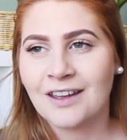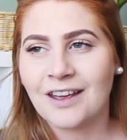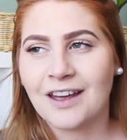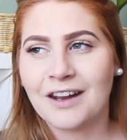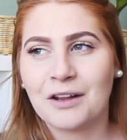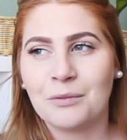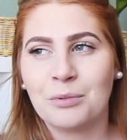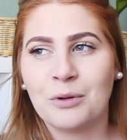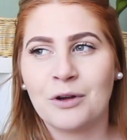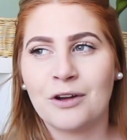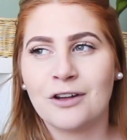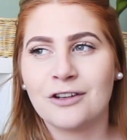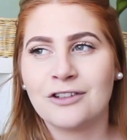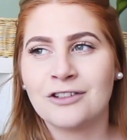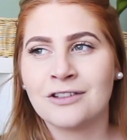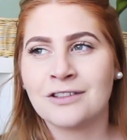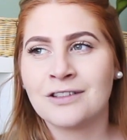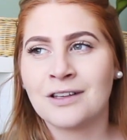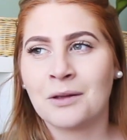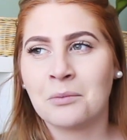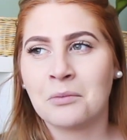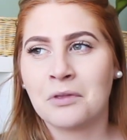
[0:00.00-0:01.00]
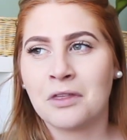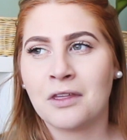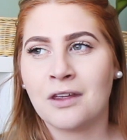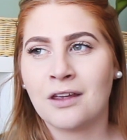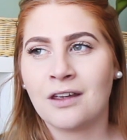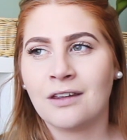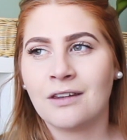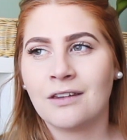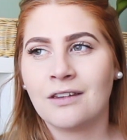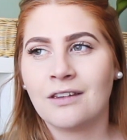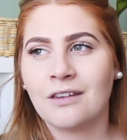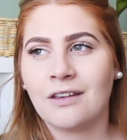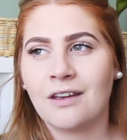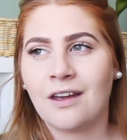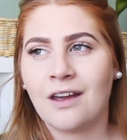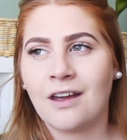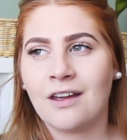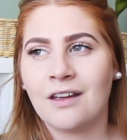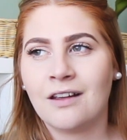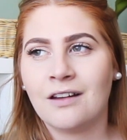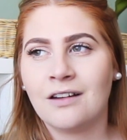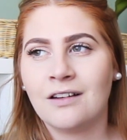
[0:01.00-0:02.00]
and I purchased something
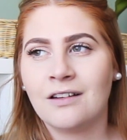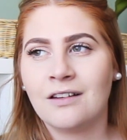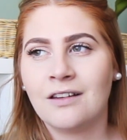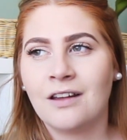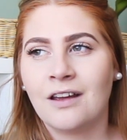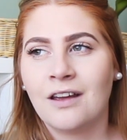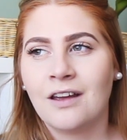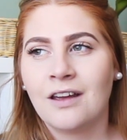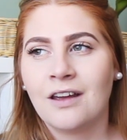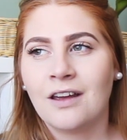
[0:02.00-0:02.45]
and